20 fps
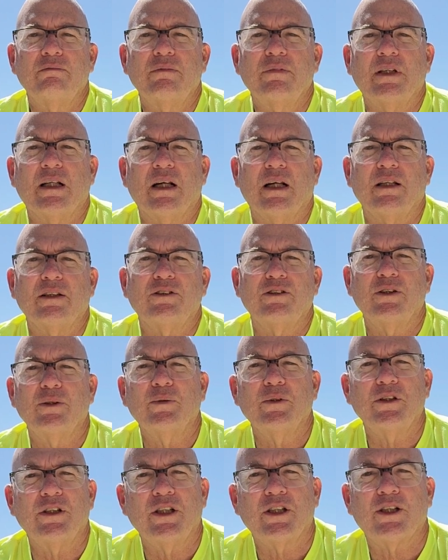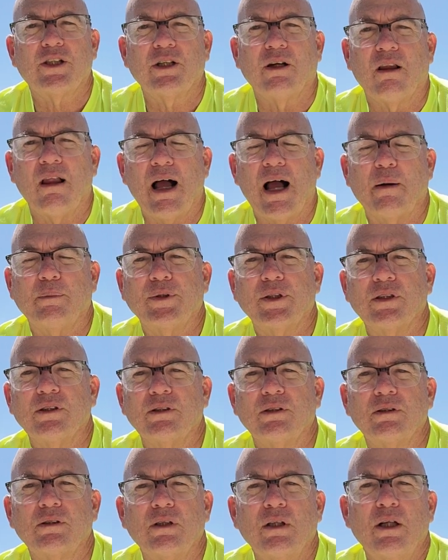uh, two additional
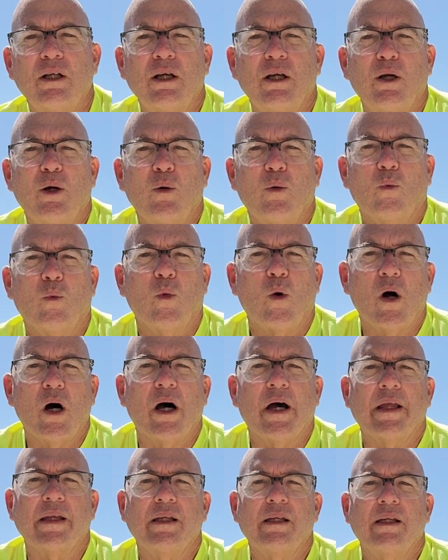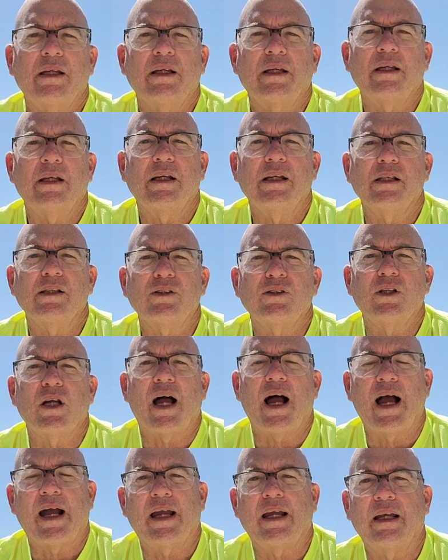options. One is
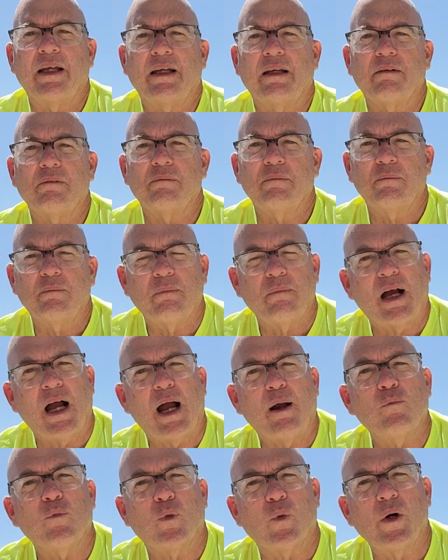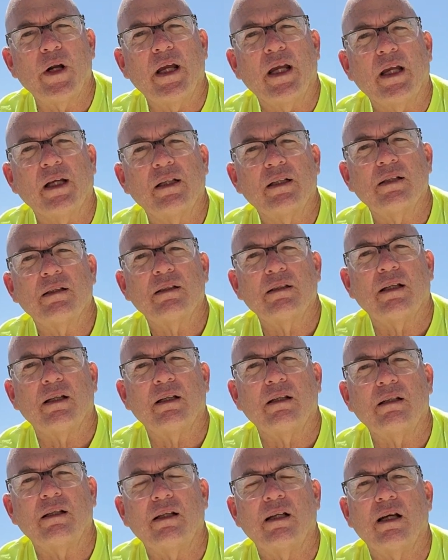I I'm rigged,
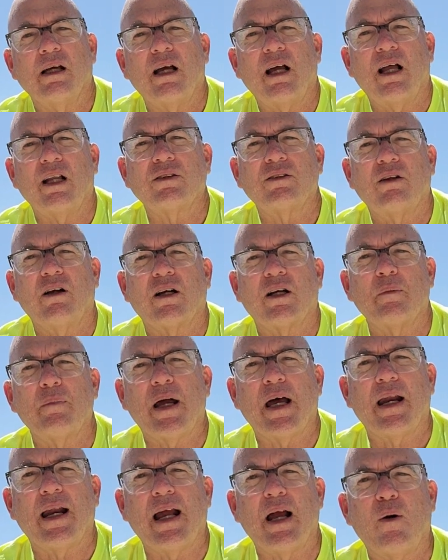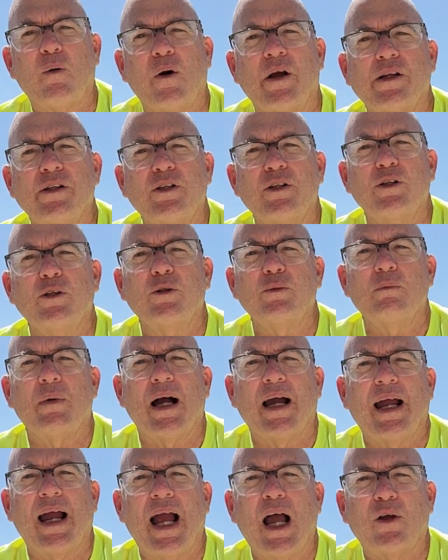and uh, I'll talk about how I do
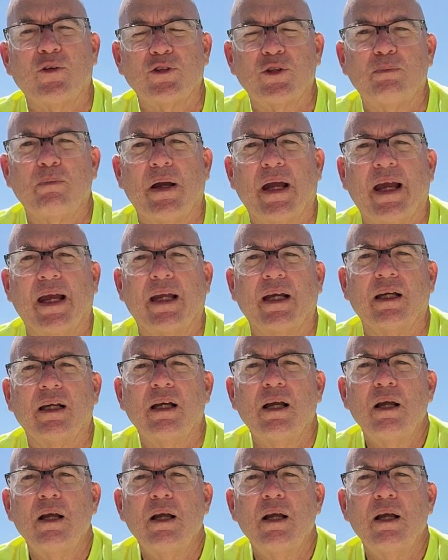my house bank